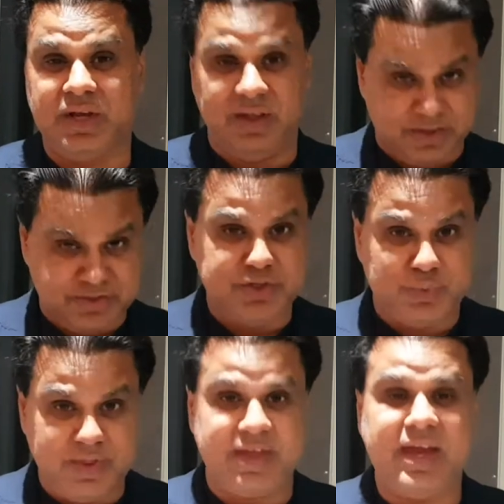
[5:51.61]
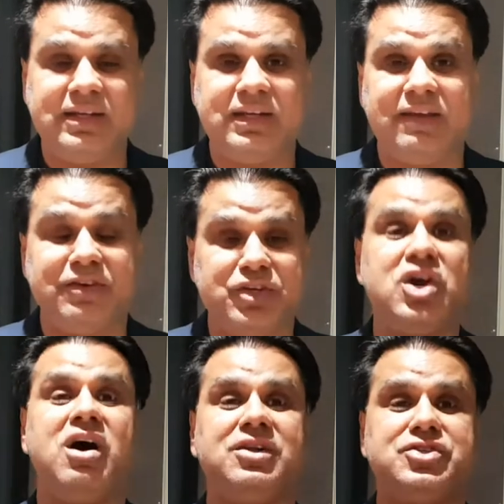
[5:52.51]
The students were then given a
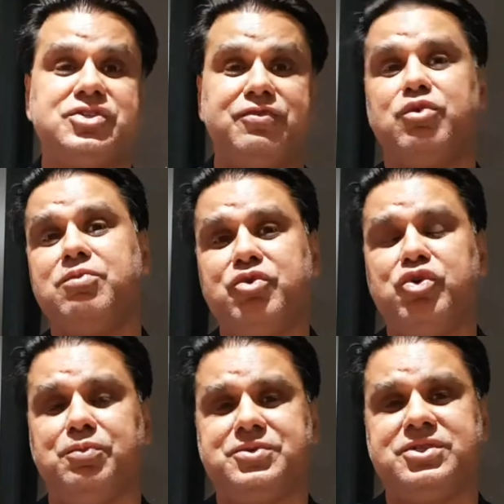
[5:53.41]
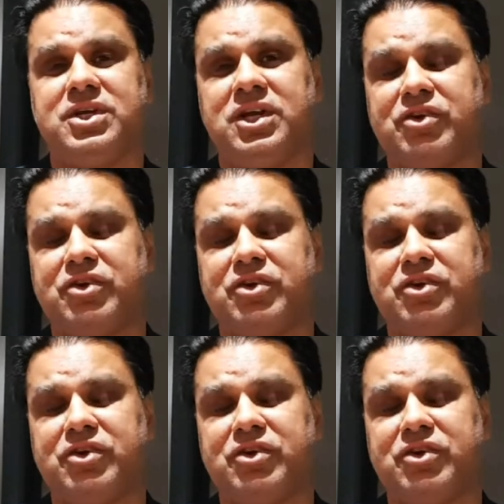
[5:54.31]
chance to form groups,